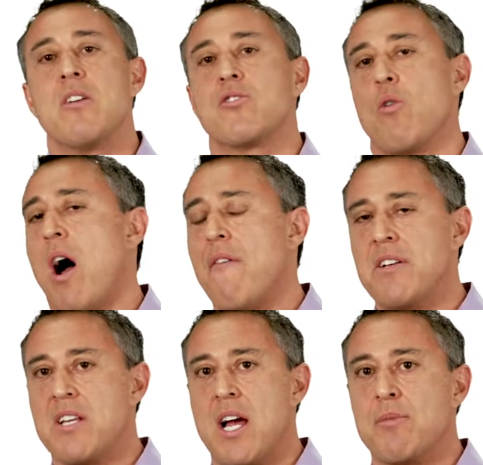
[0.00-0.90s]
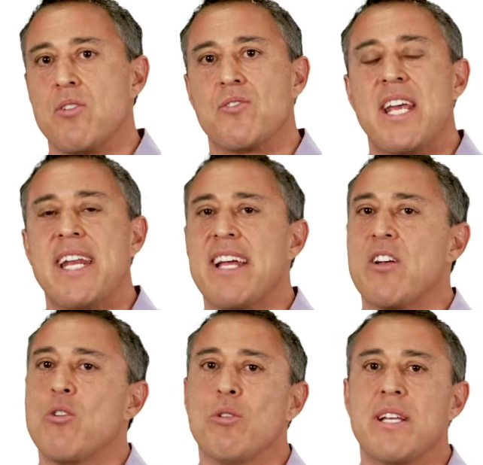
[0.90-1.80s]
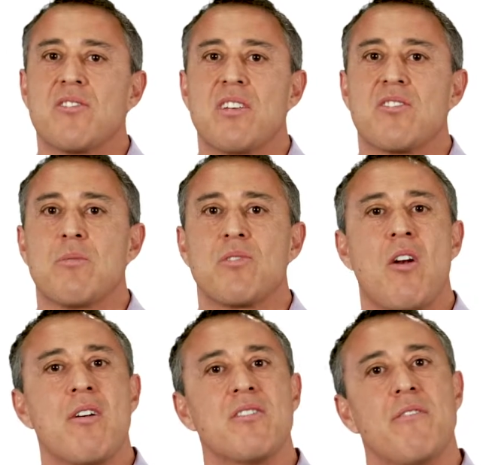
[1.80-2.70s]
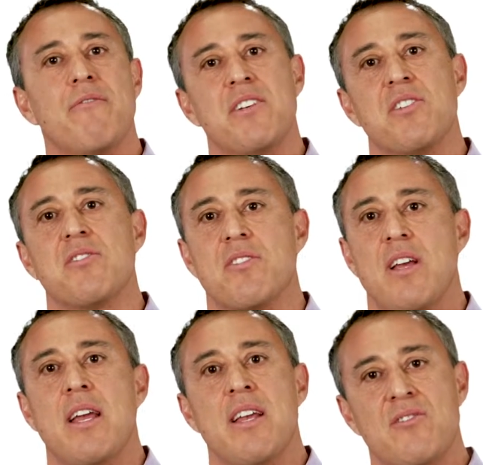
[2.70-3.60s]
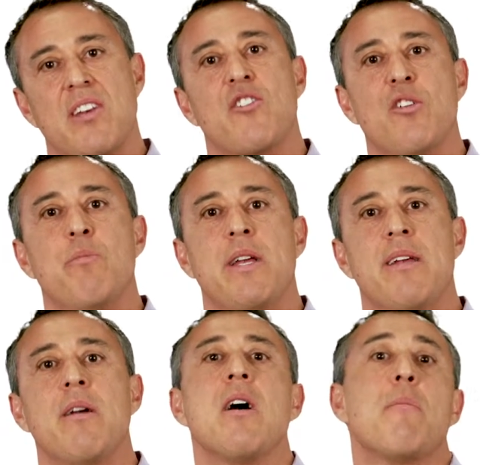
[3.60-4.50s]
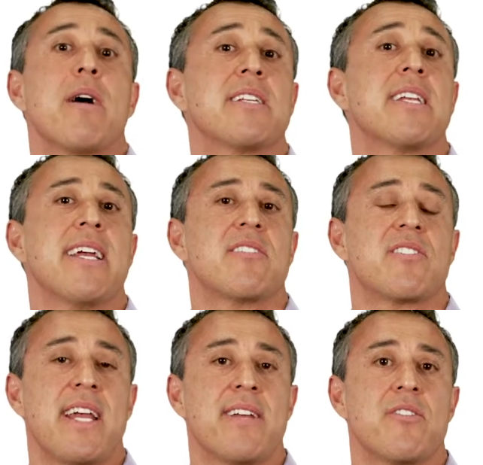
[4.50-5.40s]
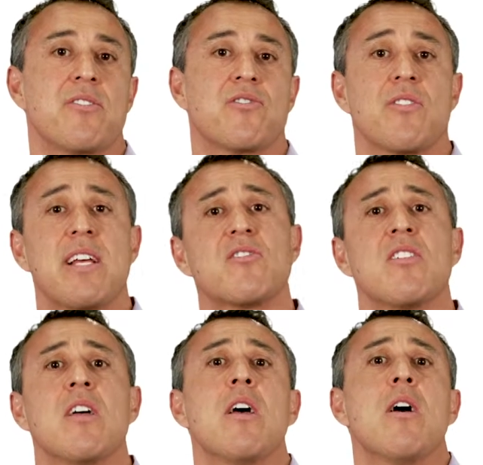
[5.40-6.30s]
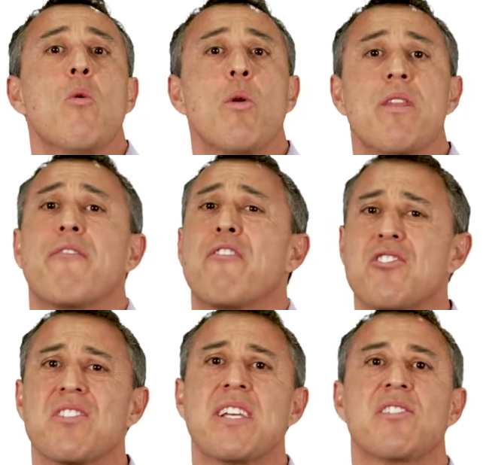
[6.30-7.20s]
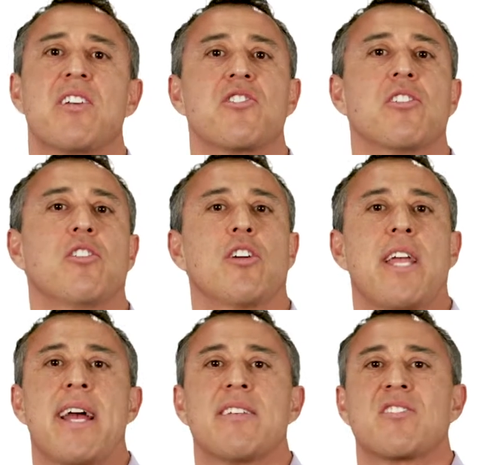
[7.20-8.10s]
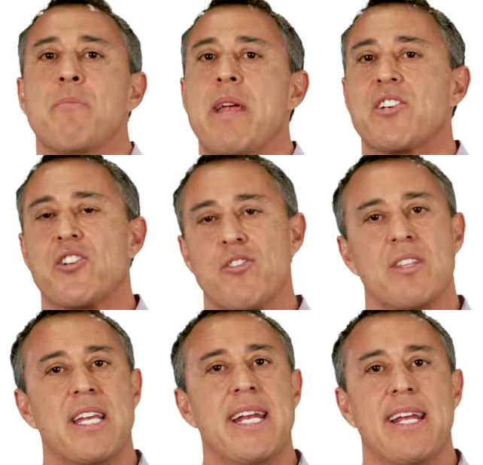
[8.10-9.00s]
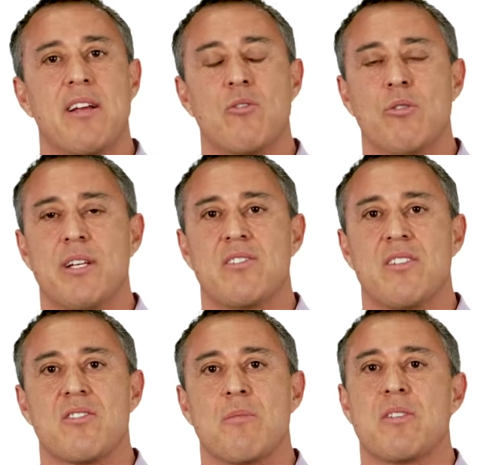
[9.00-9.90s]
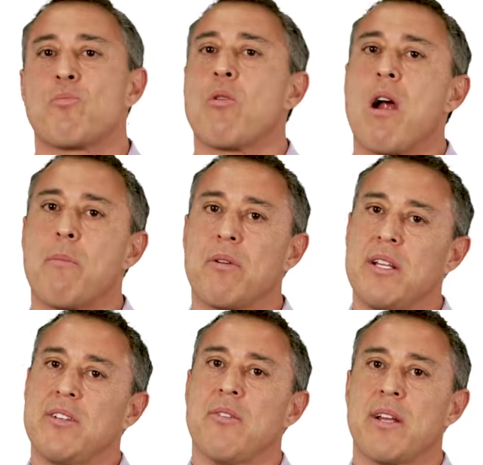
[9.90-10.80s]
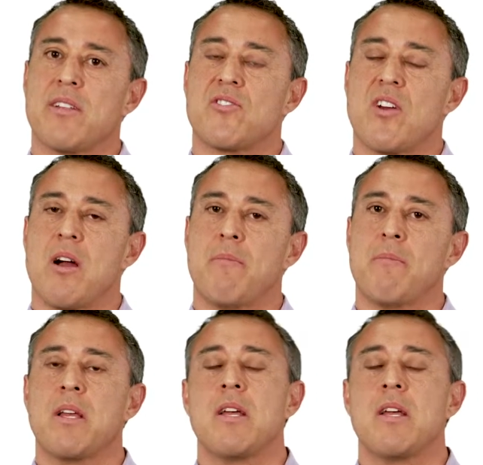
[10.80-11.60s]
So oftentimes those heating and cooling systems aren't as efficient as they could be by today's standards. So that's one of the first things that you should look at, is to make sure that the heating and cooling system is properly doing its job.